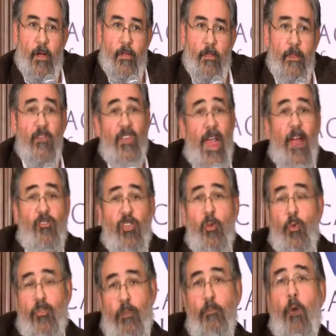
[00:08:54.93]
This actually
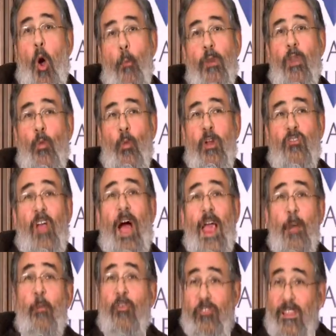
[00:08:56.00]
was a moment at which I
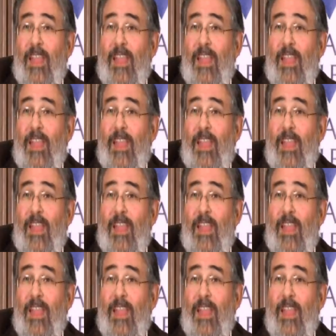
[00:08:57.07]
almost